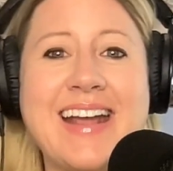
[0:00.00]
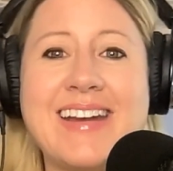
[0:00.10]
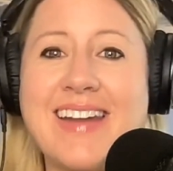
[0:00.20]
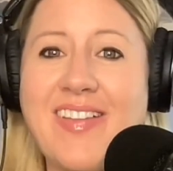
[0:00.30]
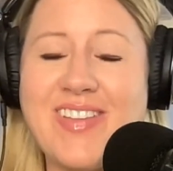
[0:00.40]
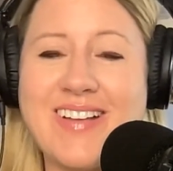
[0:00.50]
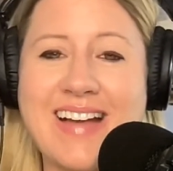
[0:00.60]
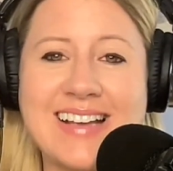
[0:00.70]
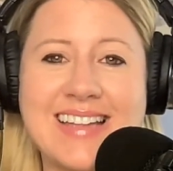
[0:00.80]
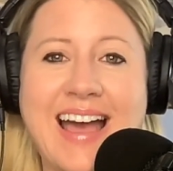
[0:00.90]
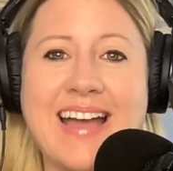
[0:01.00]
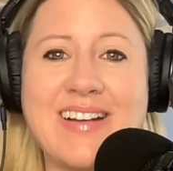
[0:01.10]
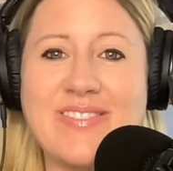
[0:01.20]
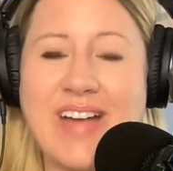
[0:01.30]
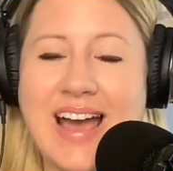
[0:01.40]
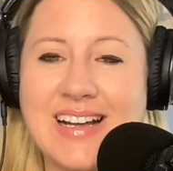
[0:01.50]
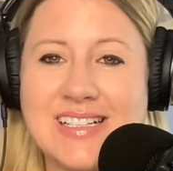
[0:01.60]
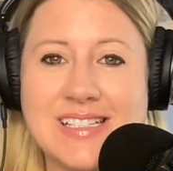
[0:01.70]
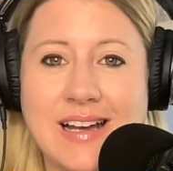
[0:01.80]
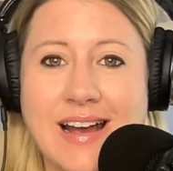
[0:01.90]
Nothing like that. In
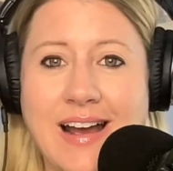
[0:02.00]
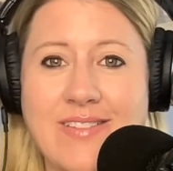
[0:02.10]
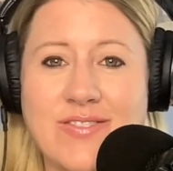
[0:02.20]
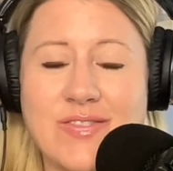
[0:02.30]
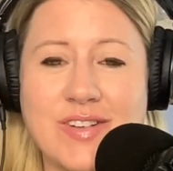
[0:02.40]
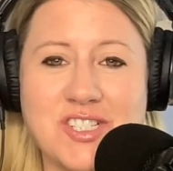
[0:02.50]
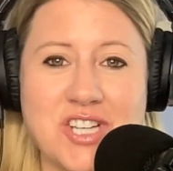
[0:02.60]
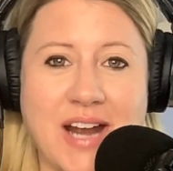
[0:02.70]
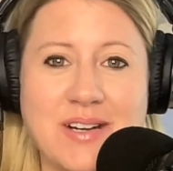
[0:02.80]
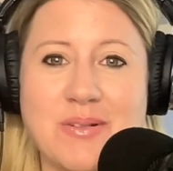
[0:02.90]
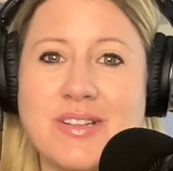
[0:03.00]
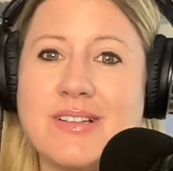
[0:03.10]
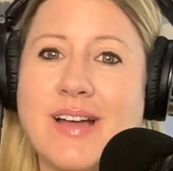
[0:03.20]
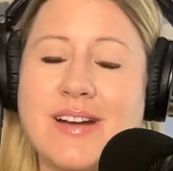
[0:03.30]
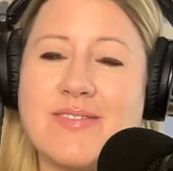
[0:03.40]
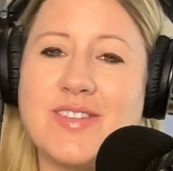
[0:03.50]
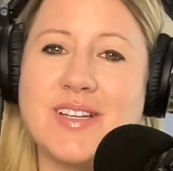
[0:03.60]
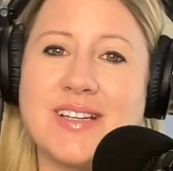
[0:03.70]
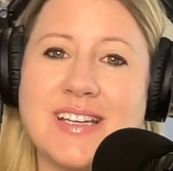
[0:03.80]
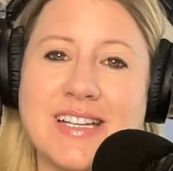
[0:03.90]
fact, I've chatted with a lot of
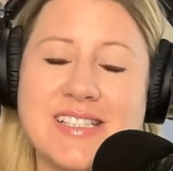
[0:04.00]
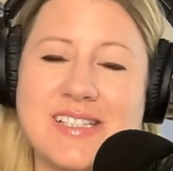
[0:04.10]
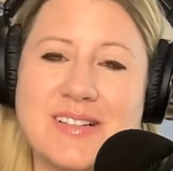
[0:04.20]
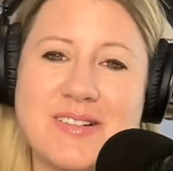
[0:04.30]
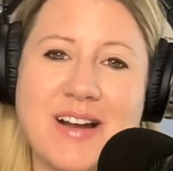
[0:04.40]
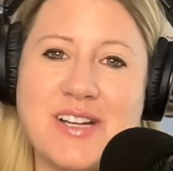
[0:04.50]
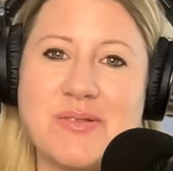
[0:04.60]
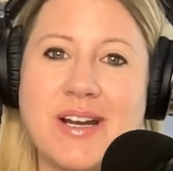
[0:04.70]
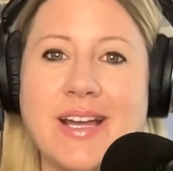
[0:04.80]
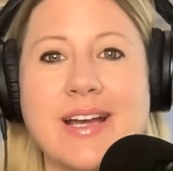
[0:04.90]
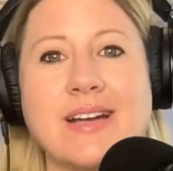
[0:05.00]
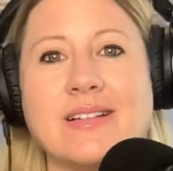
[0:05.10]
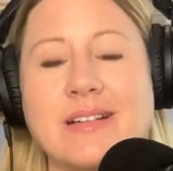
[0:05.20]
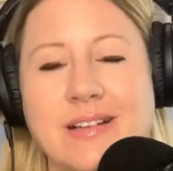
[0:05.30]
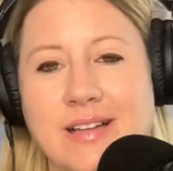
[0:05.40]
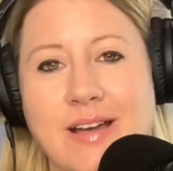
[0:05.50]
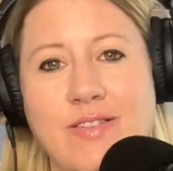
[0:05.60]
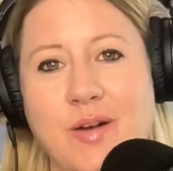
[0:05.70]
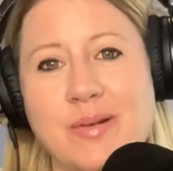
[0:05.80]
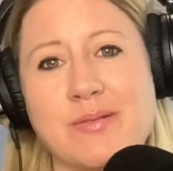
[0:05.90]
the kids that are graduating, and they've
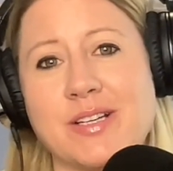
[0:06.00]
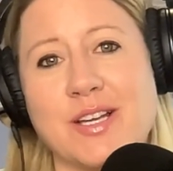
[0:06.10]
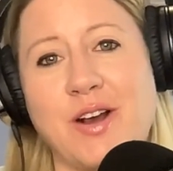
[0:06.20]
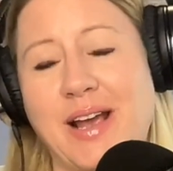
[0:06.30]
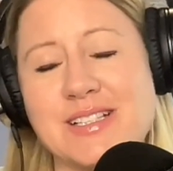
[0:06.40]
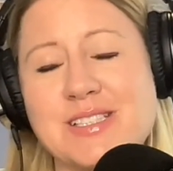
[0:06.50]
all been really great.